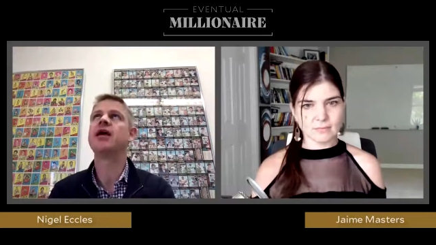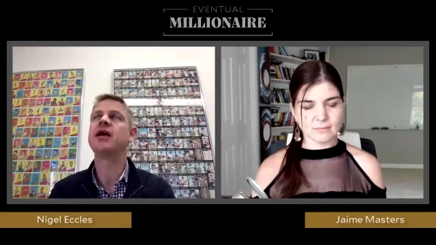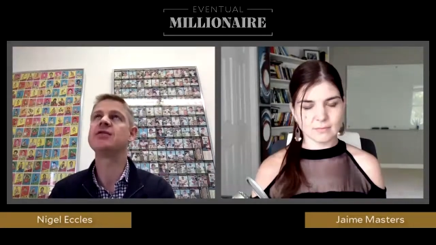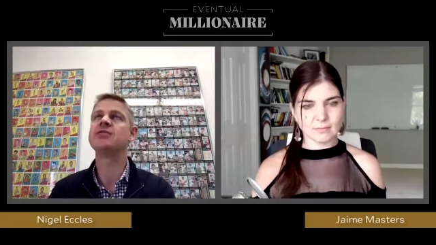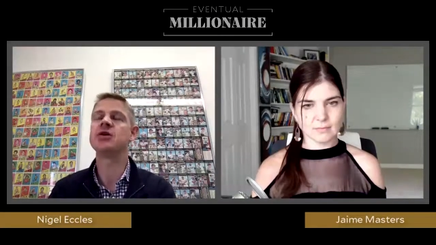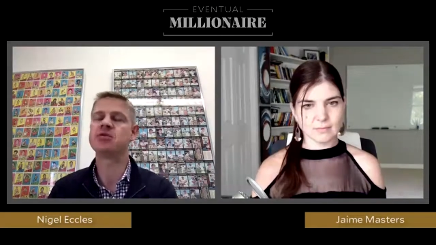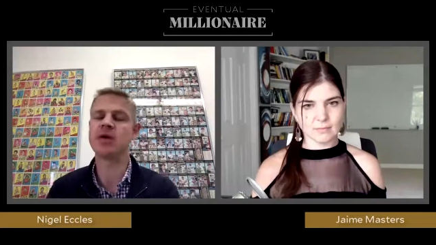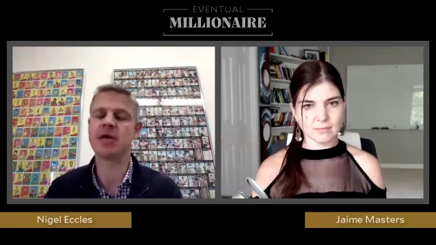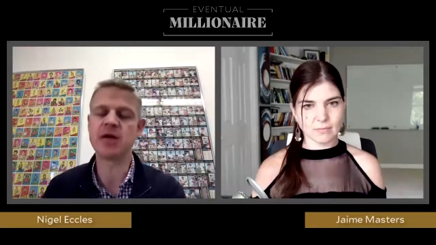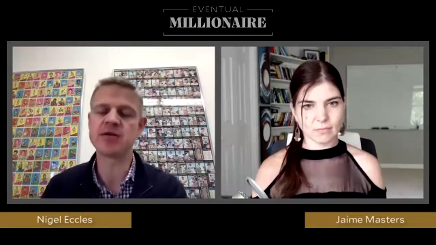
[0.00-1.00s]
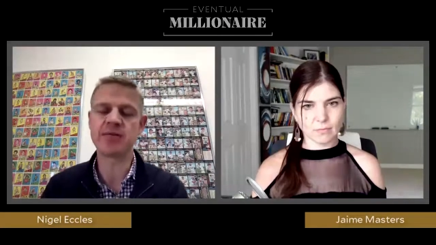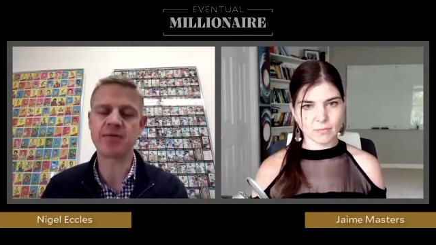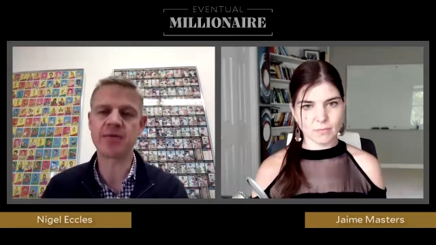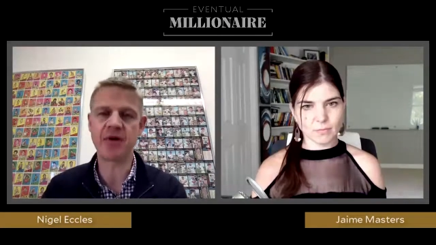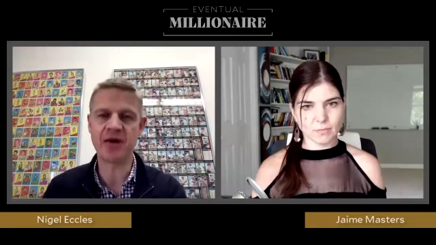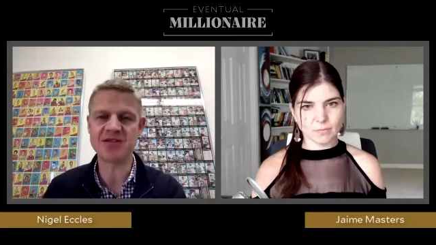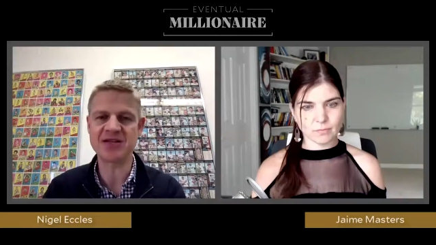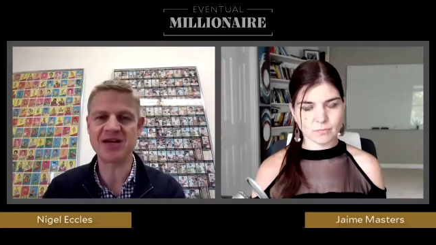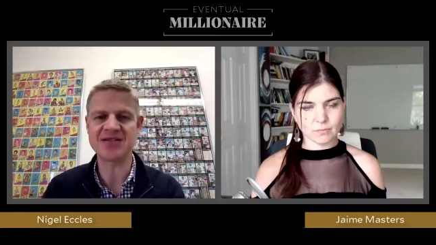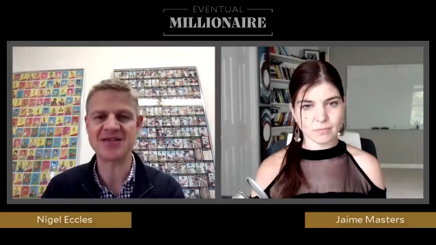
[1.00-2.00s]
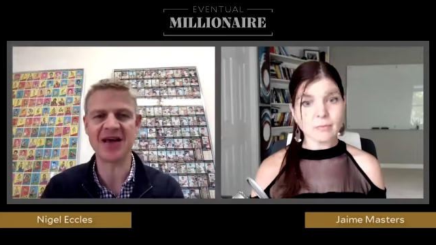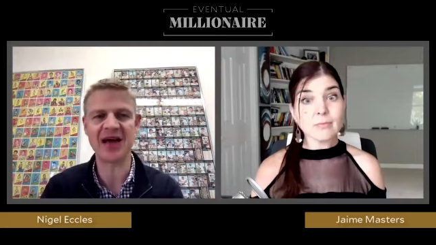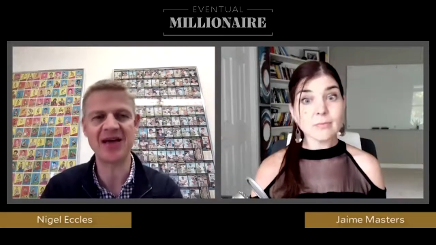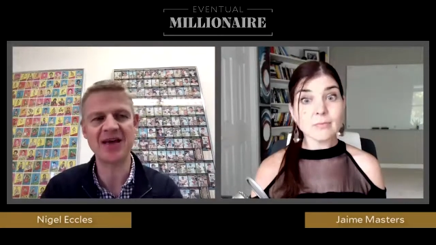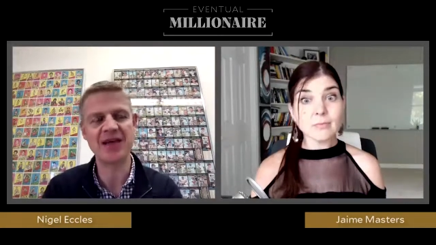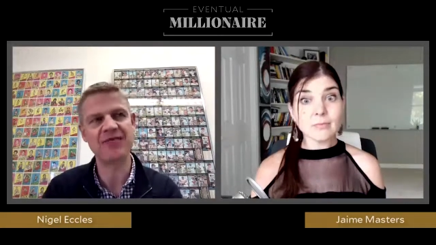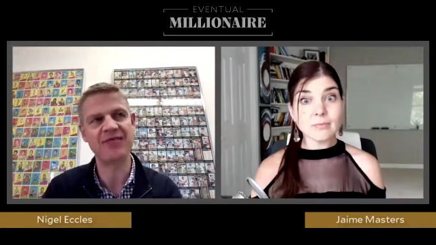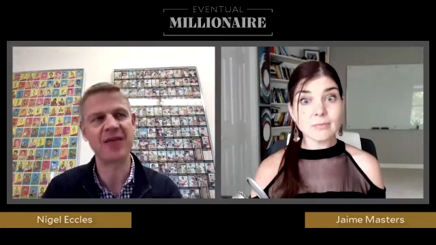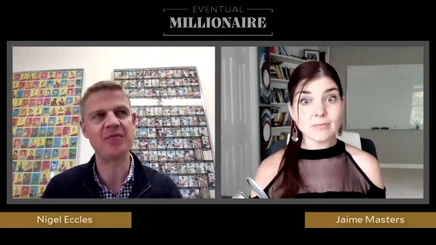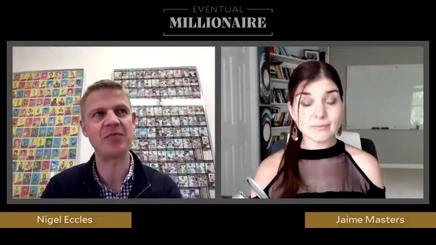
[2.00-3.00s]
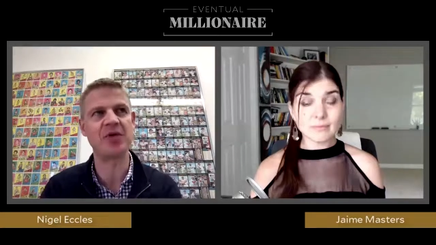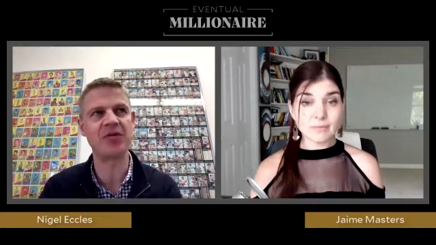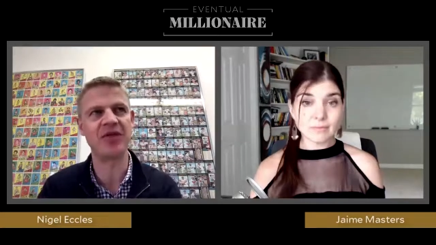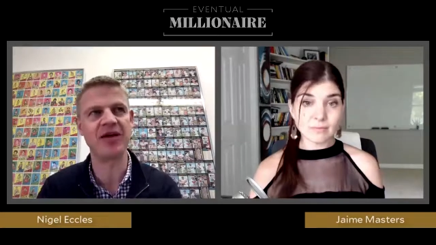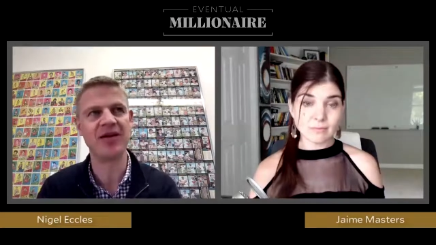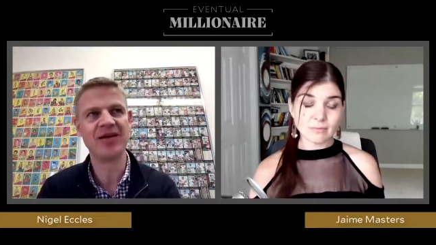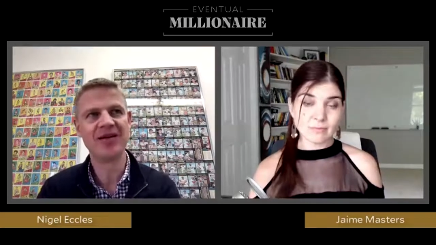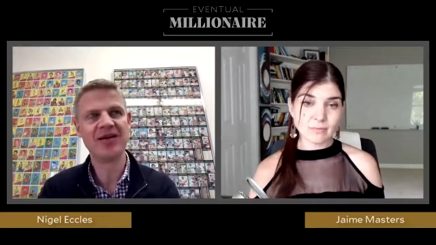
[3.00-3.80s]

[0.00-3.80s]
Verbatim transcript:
Speaker 1: think as much of it as a process. I, I kind of think more of the,